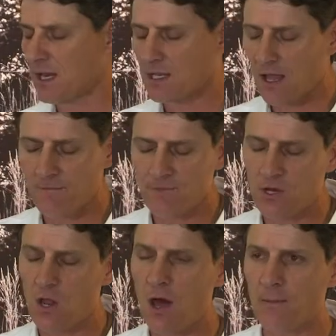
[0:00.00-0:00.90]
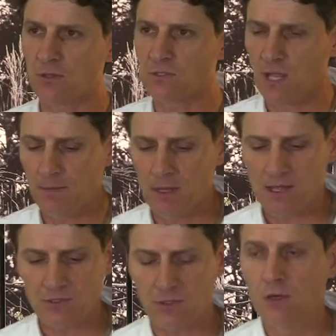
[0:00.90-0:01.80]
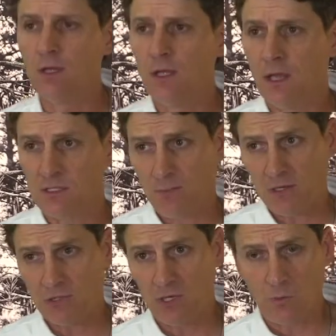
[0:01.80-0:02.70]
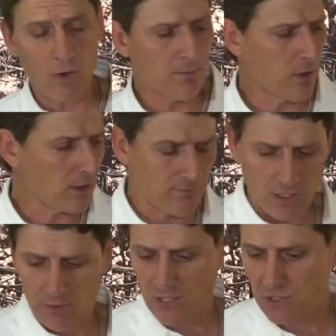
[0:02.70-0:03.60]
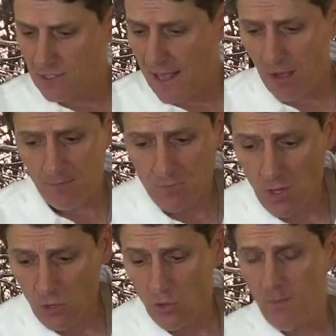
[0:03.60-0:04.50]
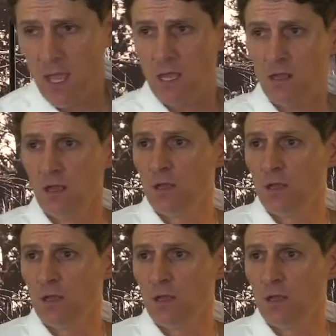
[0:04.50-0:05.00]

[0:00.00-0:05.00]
a phenomenal stabilizer, especially in a one-bar configuration. Now, you may